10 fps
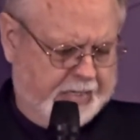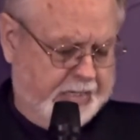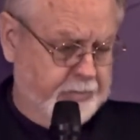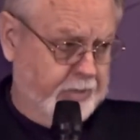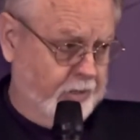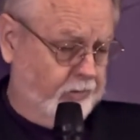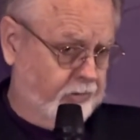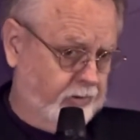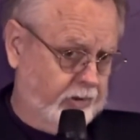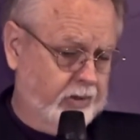
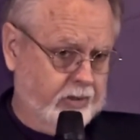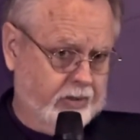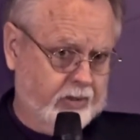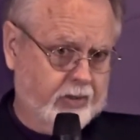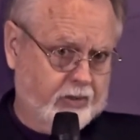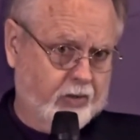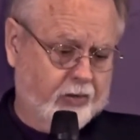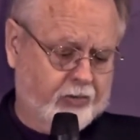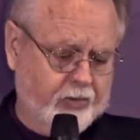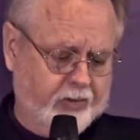unbeknownst to yours
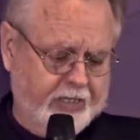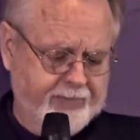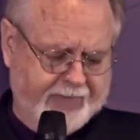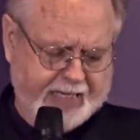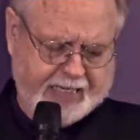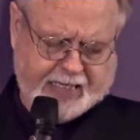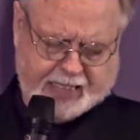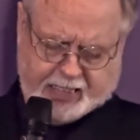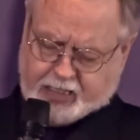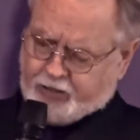truly,
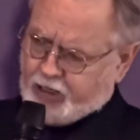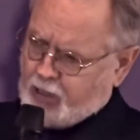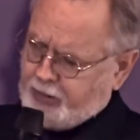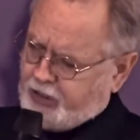hard copy